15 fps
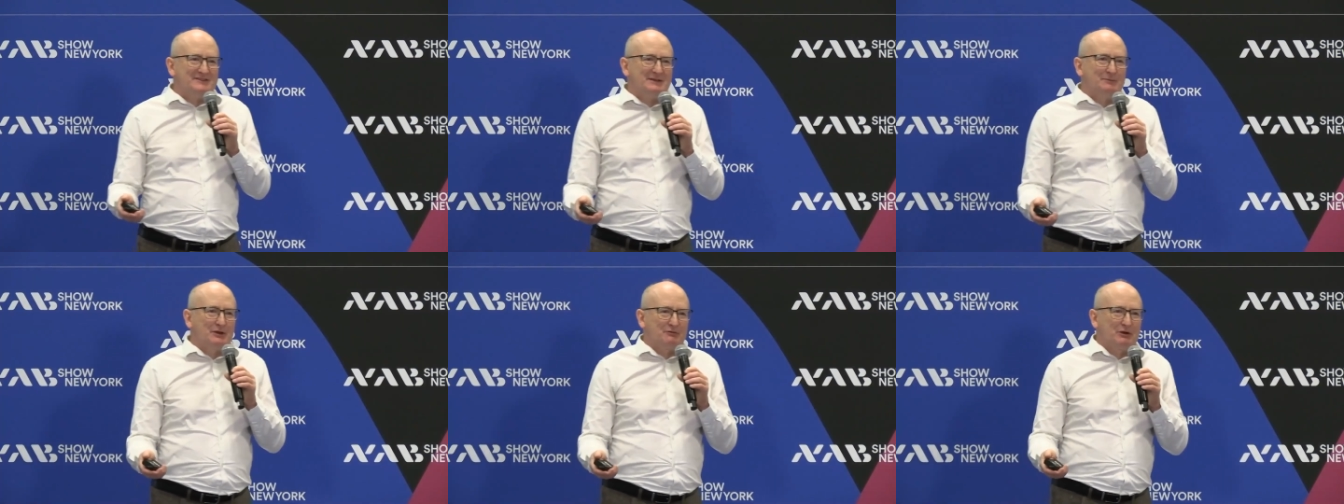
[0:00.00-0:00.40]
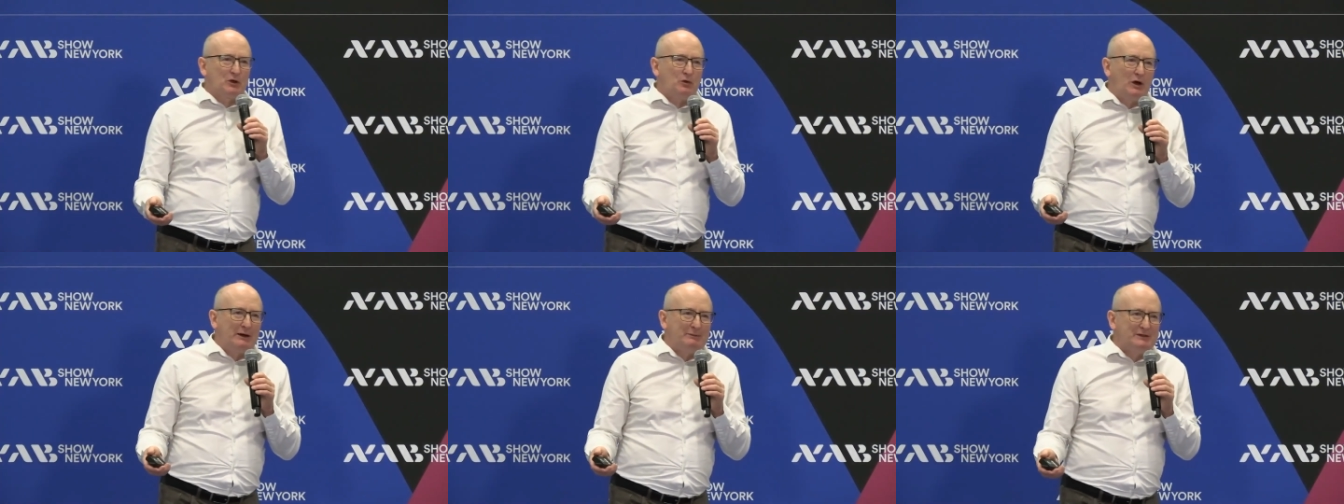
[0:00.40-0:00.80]
some of the
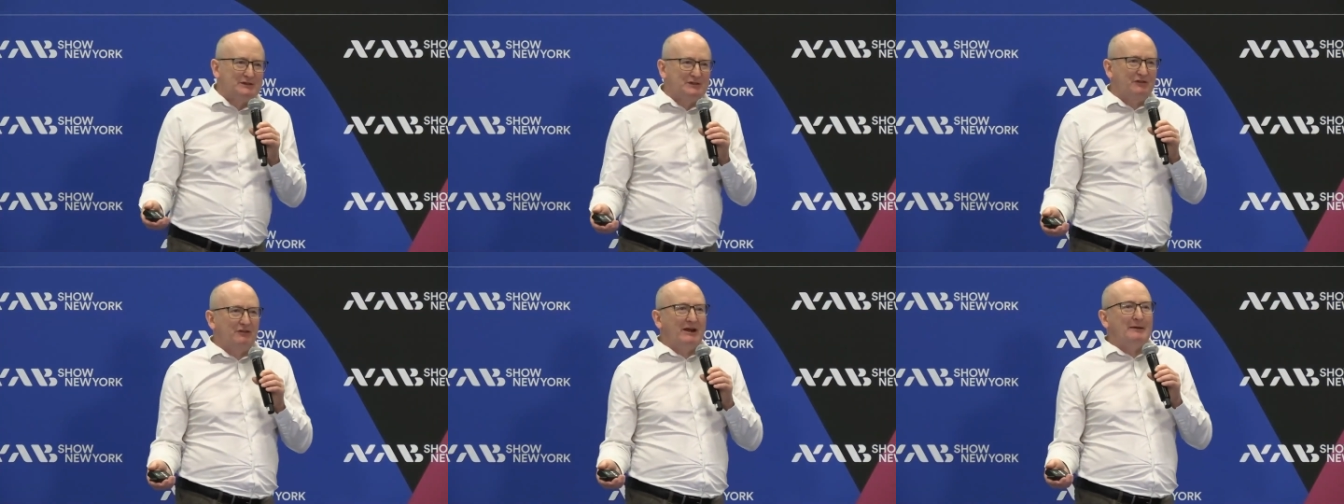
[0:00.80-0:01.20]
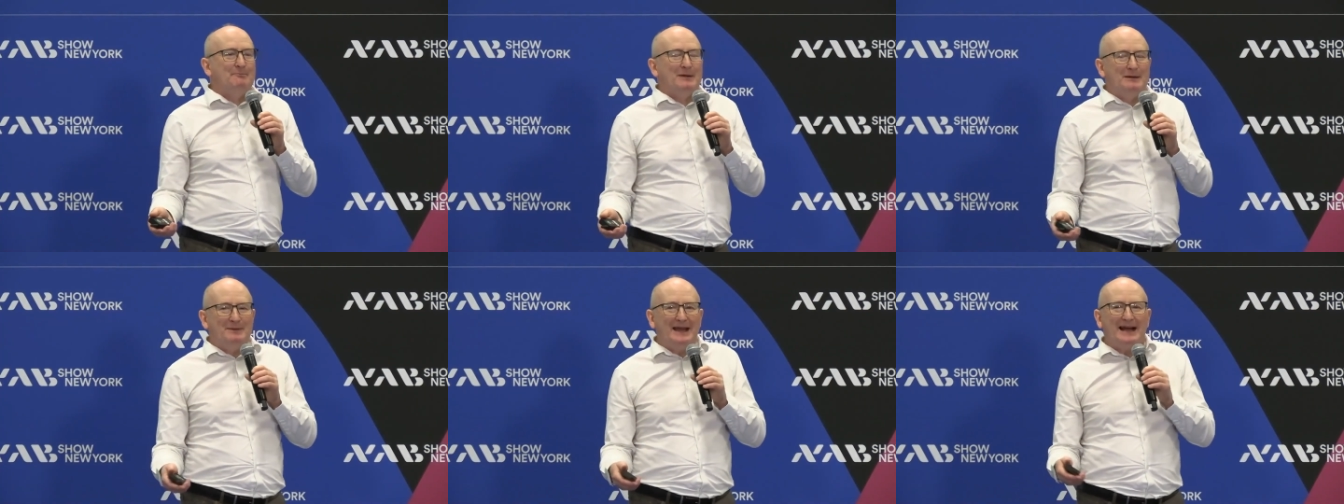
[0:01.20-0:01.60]
requirements for
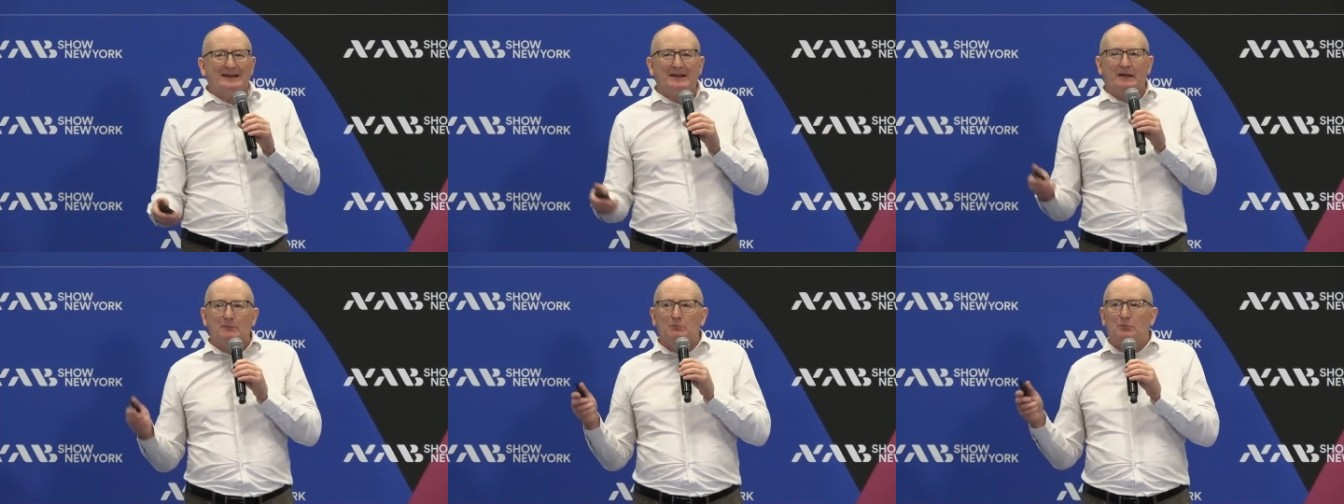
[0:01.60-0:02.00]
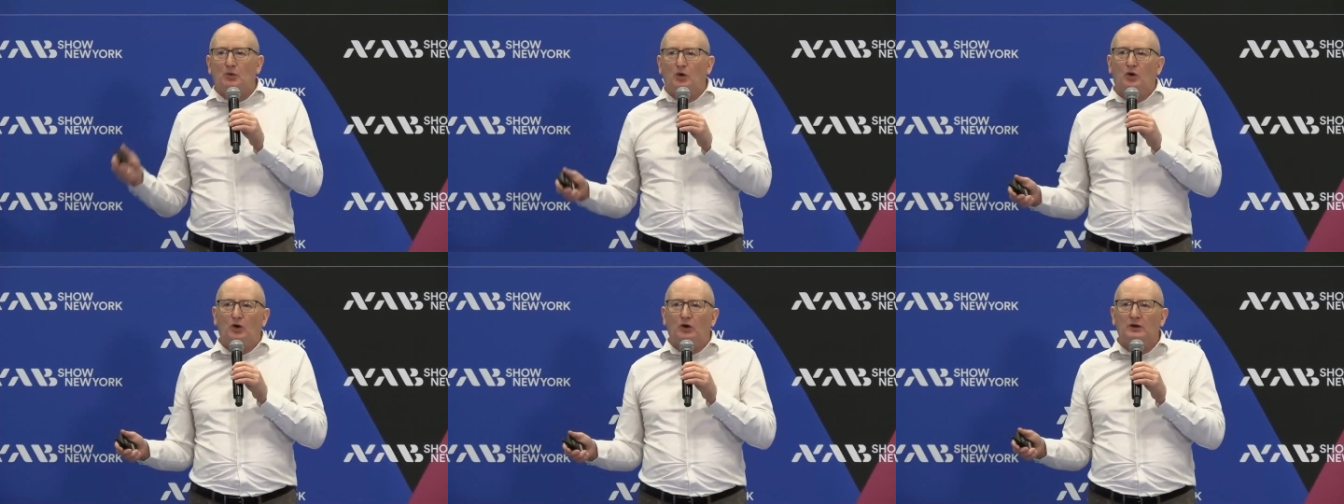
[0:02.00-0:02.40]
maybe adding
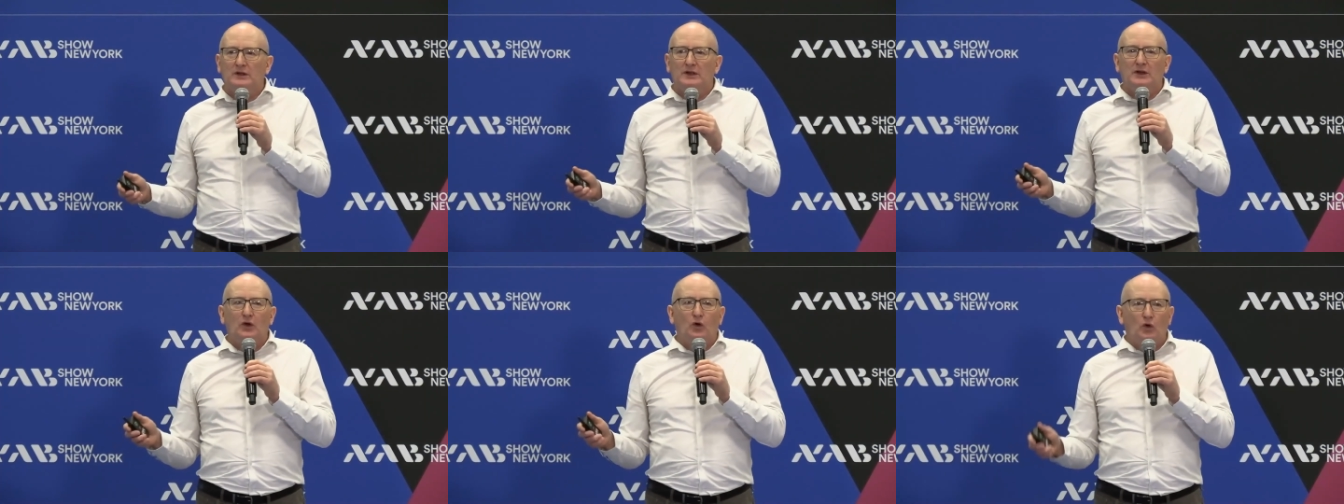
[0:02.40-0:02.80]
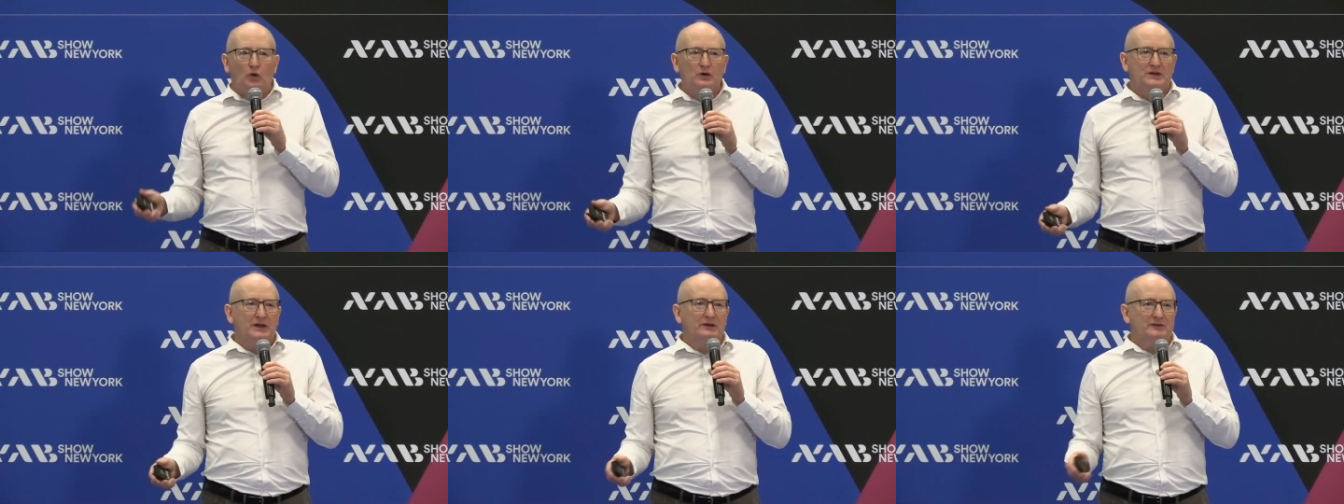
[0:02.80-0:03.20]
more
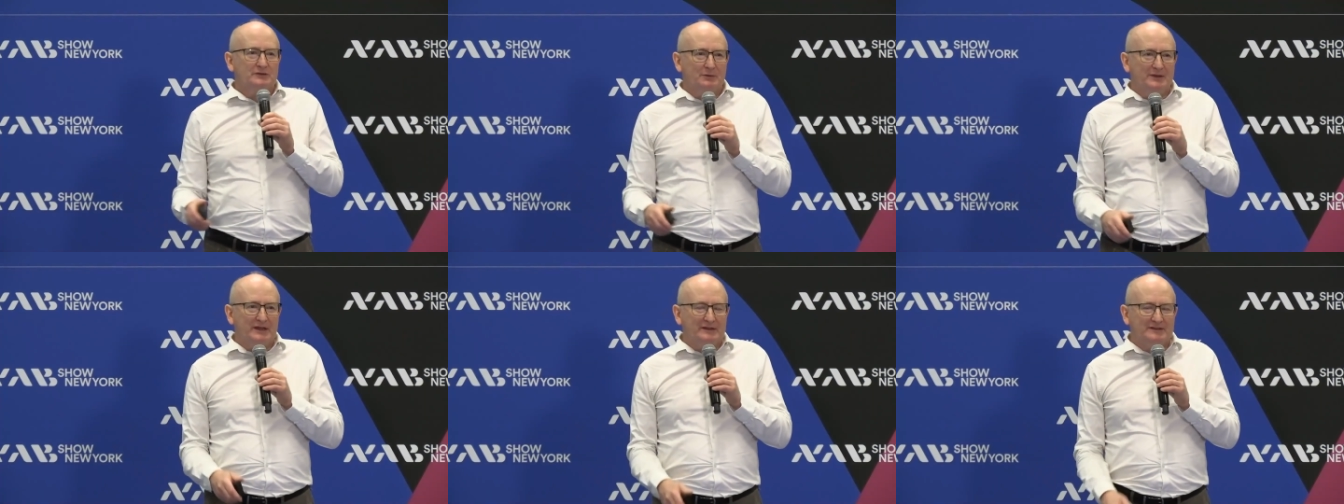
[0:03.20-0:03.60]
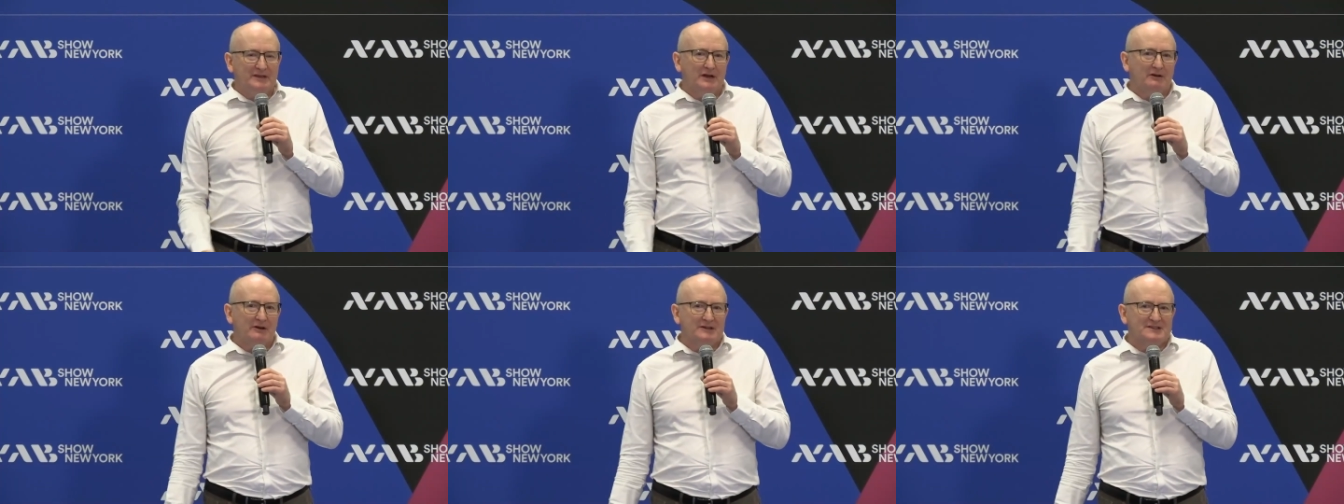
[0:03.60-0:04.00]
audios within
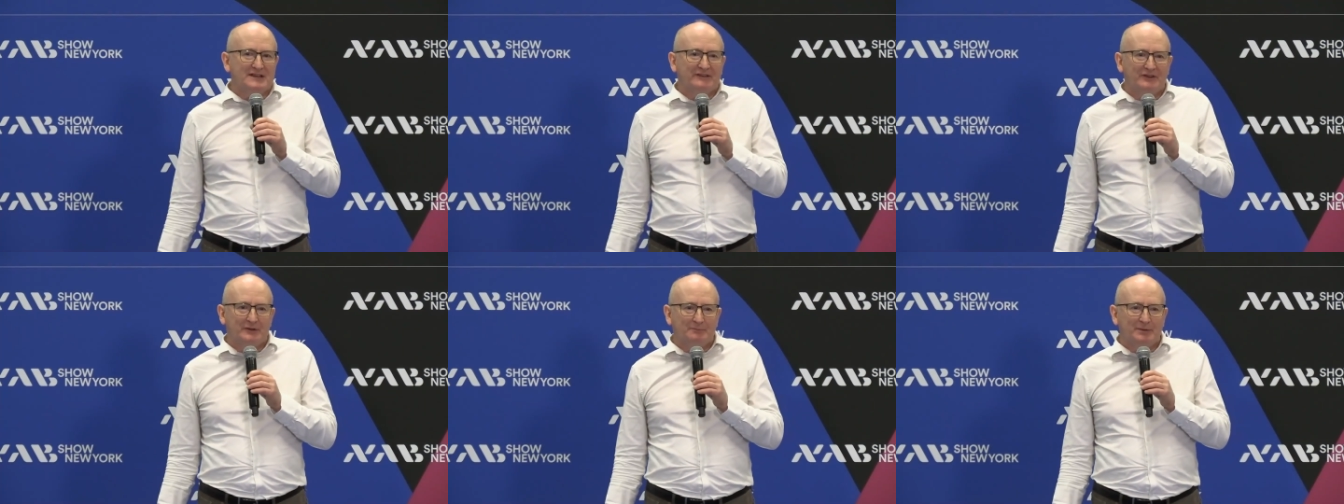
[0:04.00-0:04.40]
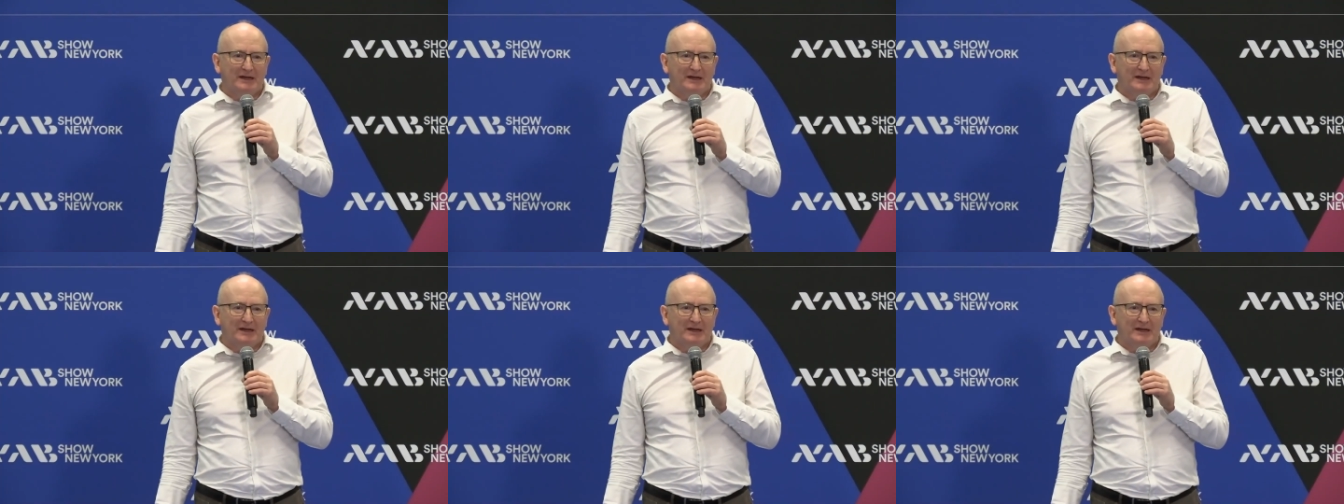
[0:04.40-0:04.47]
TR07.